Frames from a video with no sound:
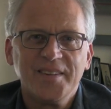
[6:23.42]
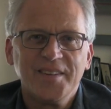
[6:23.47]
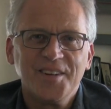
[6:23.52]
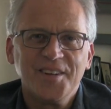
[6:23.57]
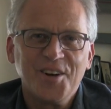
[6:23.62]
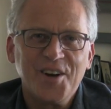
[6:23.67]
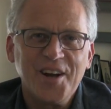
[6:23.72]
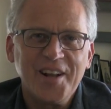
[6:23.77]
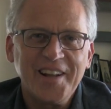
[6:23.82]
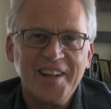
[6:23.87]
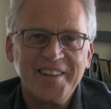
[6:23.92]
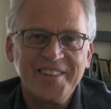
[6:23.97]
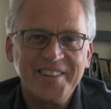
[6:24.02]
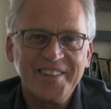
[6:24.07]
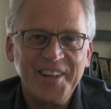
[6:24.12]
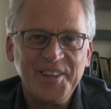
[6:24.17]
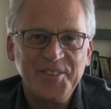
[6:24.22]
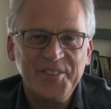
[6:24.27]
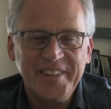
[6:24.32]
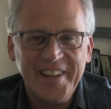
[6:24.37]
All right, that's
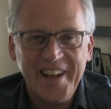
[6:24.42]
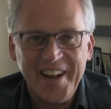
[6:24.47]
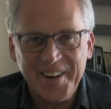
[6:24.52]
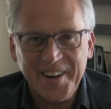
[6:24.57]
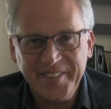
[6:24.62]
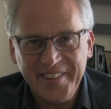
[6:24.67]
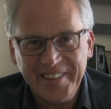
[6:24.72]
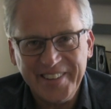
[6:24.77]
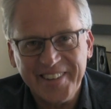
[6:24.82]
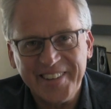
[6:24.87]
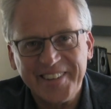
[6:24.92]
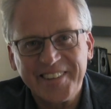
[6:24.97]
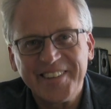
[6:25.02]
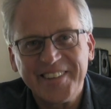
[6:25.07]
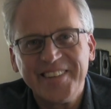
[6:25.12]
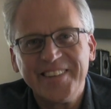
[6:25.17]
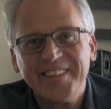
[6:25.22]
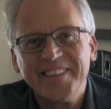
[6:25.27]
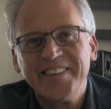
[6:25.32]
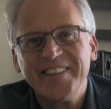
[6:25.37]
today's photography talk.
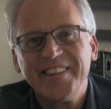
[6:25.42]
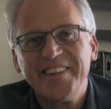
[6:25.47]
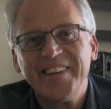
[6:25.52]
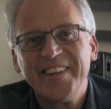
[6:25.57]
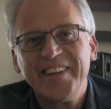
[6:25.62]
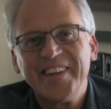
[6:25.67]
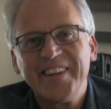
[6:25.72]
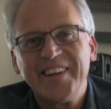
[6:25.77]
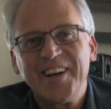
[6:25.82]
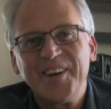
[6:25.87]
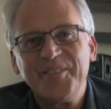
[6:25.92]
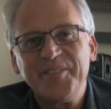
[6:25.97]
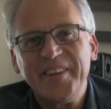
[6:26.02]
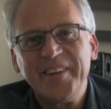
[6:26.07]
I'd